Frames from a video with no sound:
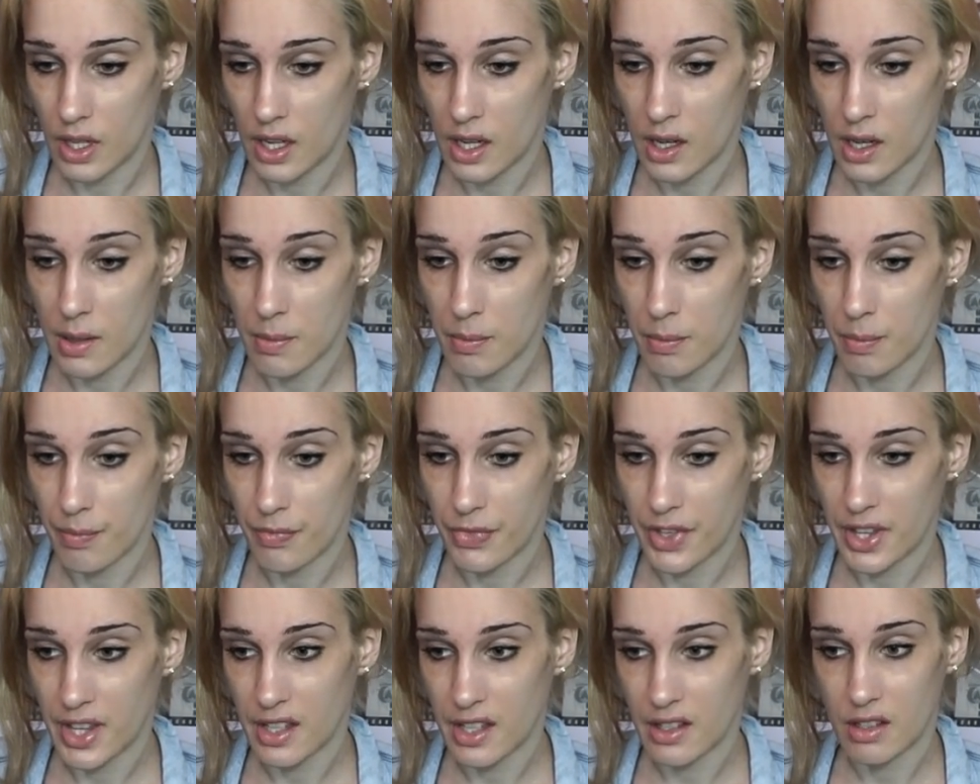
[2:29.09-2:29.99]
And
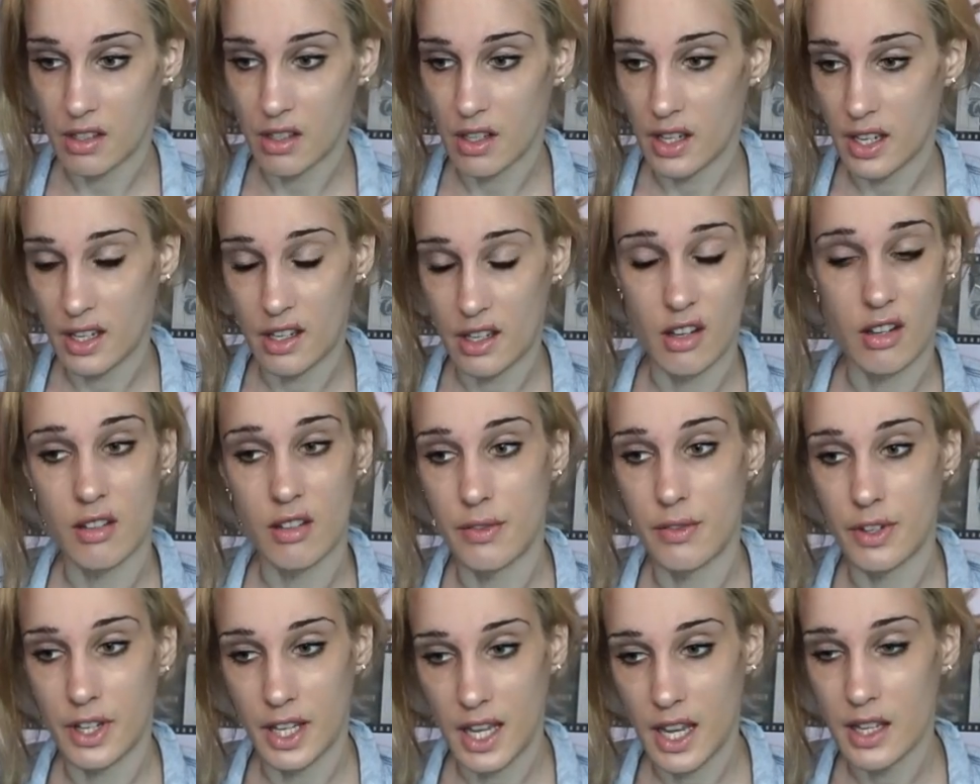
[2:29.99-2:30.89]
that's I
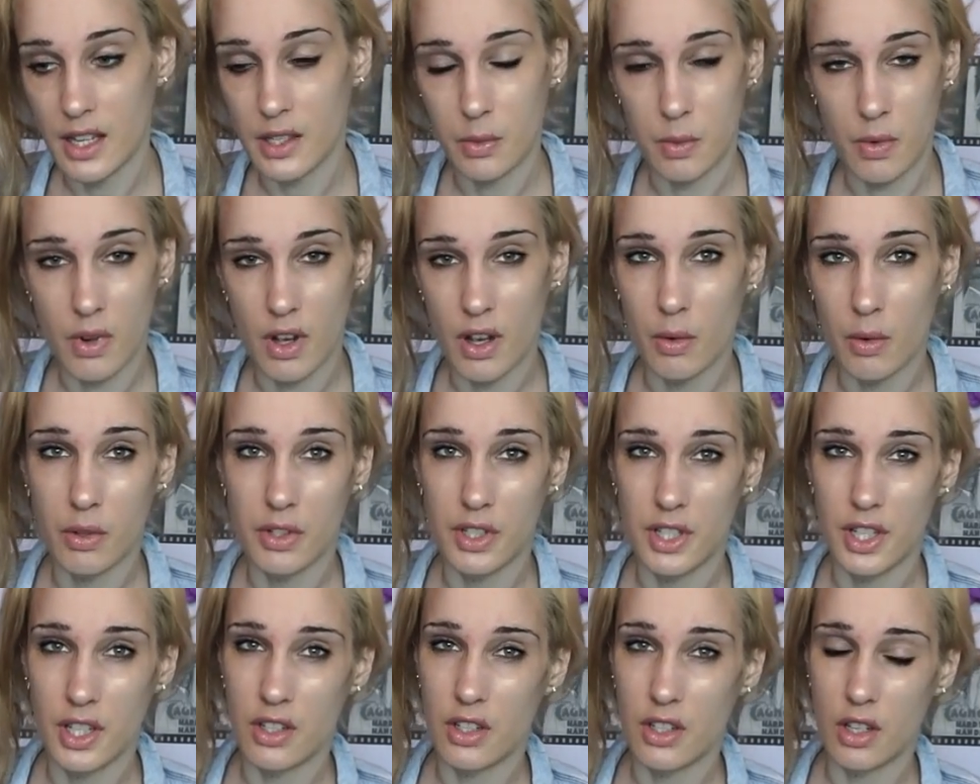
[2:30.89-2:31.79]
guess why I
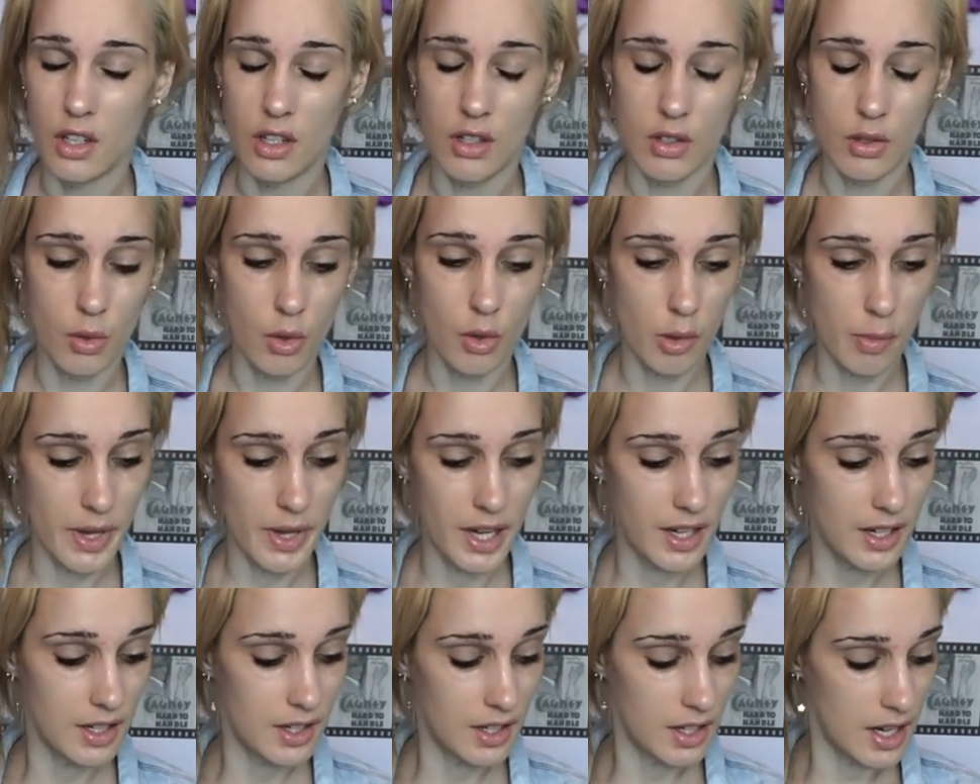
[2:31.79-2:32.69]
wanted to talk
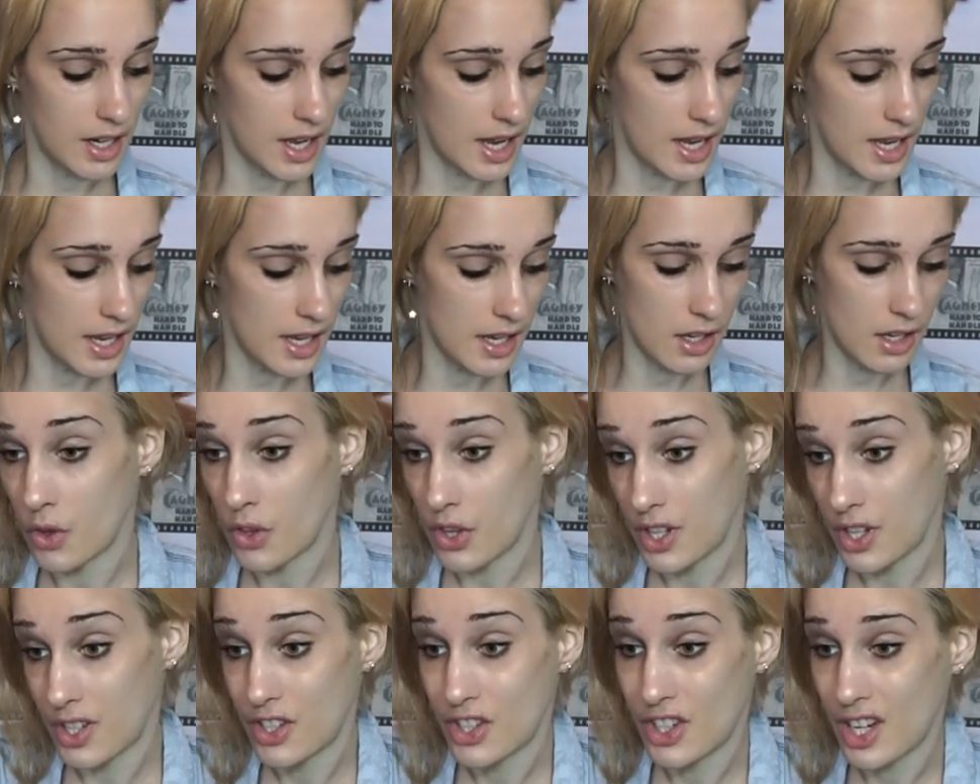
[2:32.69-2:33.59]
about it today in
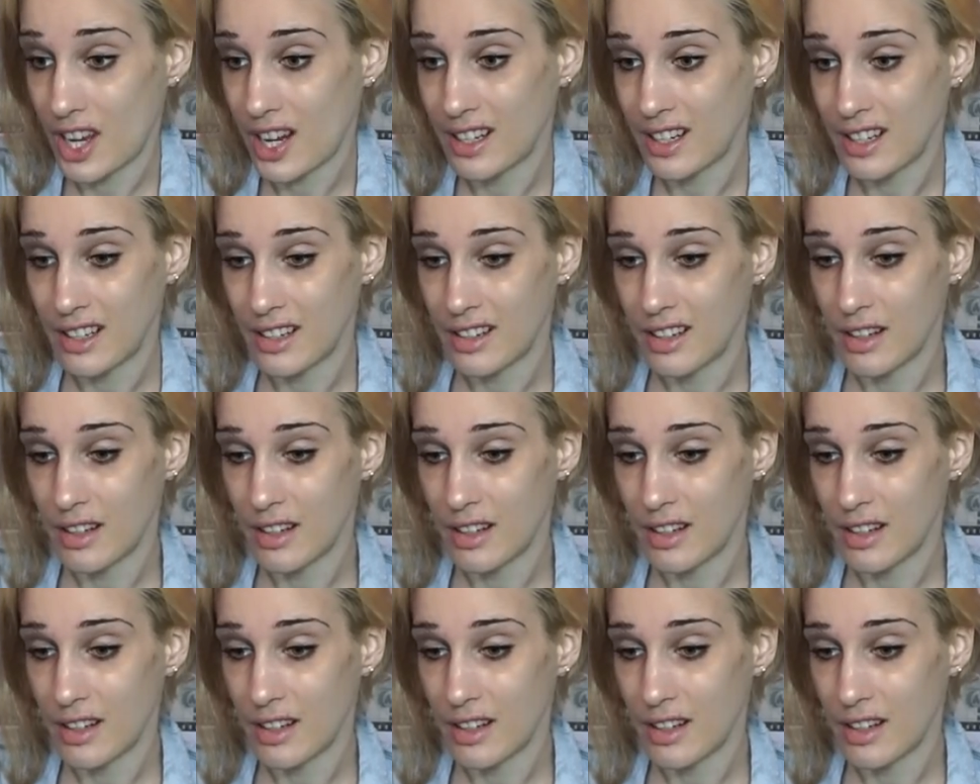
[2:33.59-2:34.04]
this channel.